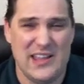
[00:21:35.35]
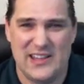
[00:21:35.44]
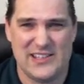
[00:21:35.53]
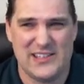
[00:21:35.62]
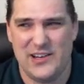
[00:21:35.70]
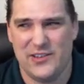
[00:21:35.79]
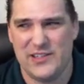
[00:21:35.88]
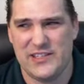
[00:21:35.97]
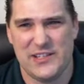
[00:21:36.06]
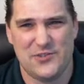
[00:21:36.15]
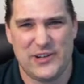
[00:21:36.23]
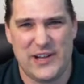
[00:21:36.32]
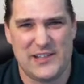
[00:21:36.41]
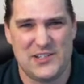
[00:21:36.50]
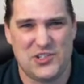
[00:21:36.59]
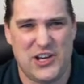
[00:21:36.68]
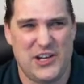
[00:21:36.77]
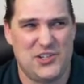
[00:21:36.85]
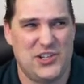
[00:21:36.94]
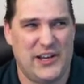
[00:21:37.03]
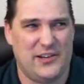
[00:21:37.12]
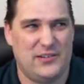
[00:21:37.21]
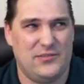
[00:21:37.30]
This district hasn't changed
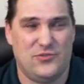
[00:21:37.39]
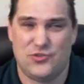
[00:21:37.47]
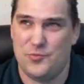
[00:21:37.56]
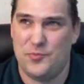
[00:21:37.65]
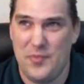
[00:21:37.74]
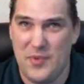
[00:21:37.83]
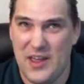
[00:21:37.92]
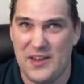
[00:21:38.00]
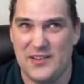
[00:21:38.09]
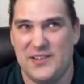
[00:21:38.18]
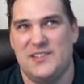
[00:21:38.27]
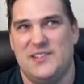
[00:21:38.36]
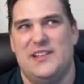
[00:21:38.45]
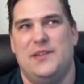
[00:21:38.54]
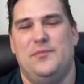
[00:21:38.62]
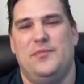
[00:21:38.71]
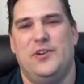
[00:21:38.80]
like tremendously.